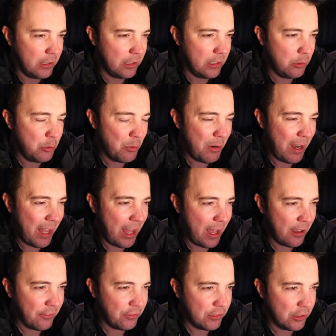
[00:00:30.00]
You don't
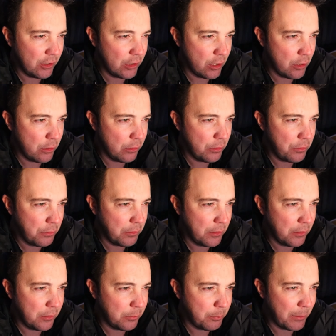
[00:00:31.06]
have to go through
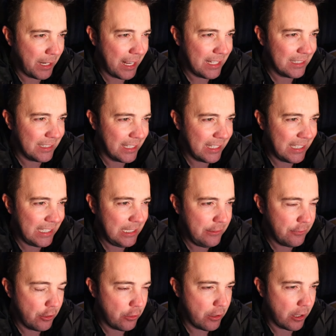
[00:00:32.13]
this, but I like
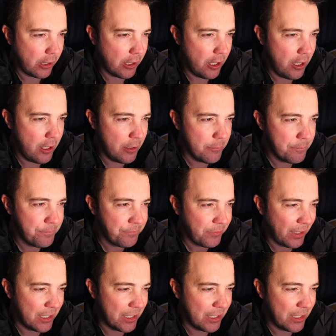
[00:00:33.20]
evo.com.